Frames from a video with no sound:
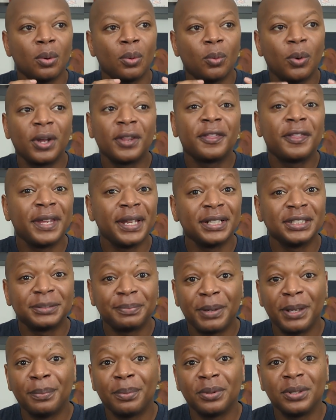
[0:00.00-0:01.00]
what things
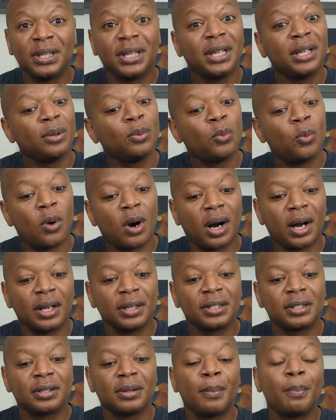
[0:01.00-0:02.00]
people need and
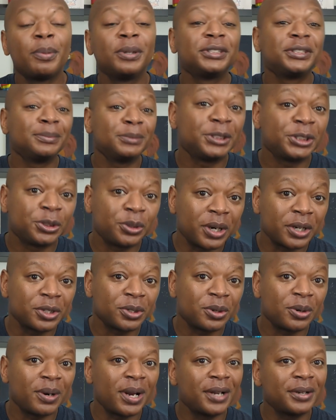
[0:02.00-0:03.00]
want, put some
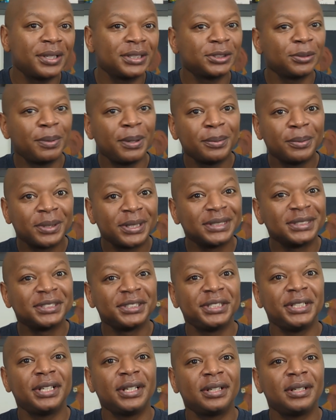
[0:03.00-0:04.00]
structure around it so people can
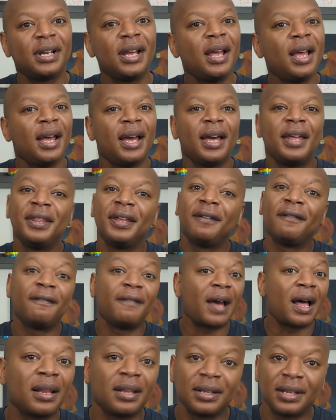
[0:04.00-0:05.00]
see it, and then
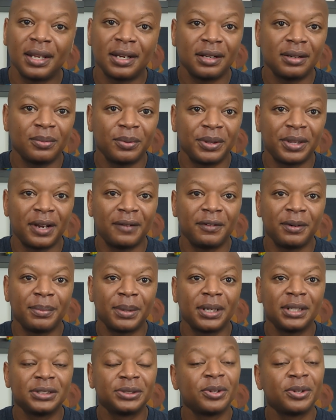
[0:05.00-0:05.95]
validate it with everybody.